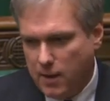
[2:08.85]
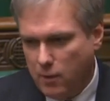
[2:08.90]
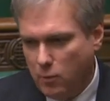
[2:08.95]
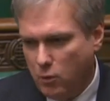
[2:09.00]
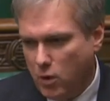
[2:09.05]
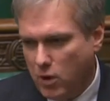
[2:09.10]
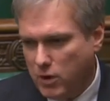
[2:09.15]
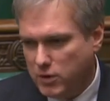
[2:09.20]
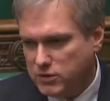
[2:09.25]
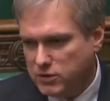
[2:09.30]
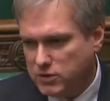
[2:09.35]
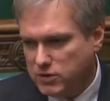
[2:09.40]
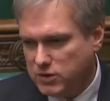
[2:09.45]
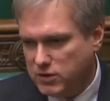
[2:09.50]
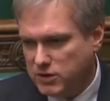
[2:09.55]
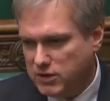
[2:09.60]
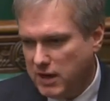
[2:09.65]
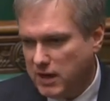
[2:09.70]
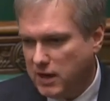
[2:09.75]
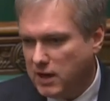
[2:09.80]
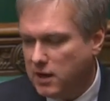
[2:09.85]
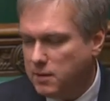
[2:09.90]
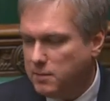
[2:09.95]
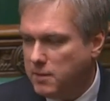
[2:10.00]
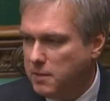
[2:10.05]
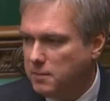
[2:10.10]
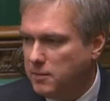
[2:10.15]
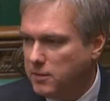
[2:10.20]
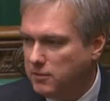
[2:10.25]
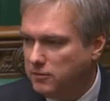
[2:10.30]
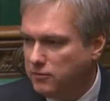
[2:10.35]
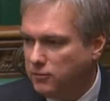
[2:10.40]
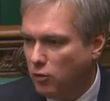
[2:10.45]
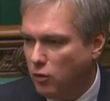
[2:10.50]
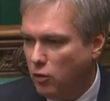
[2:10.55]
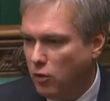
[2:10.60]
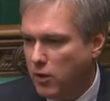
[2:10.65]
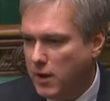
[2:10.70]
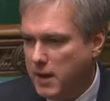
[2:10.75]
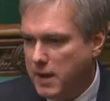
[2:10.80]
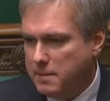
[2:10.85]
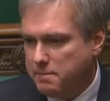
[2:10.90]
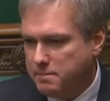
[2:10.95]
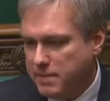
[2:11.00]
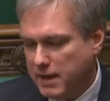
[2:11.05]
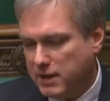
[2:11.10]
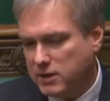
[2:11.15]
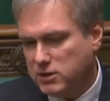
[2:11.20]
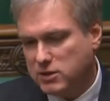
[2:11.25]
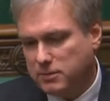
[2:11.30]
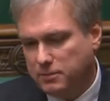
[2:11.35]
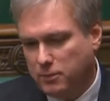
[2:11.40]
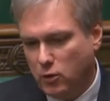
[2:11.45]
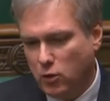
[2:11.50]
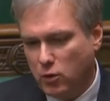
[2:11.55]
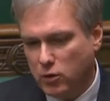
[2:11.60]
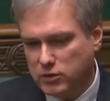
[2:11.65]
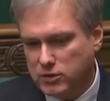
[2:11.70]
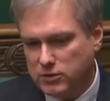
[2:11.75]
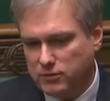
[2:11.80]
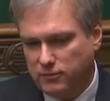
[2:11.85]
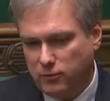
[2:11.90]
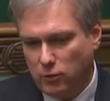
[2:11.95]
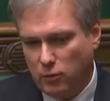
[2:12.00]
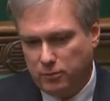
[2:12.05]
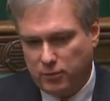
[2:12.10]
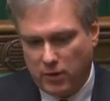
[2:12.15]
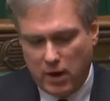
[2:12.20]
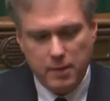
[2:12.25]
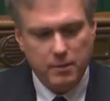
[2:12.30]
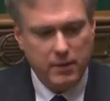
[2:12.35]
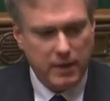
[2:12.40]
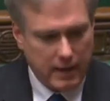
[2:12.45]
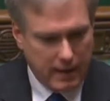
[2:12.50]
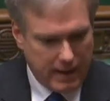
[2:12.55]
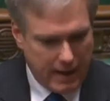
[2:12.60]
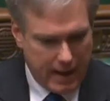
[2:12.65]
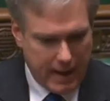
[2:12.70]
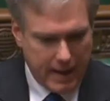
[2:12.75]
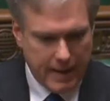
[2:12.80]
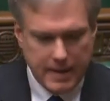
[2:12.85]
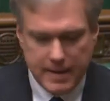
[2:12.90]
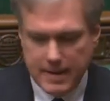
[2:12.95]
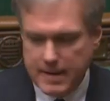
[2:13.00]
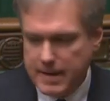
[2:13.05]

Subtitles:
was to seek a commitment for better support for primary care.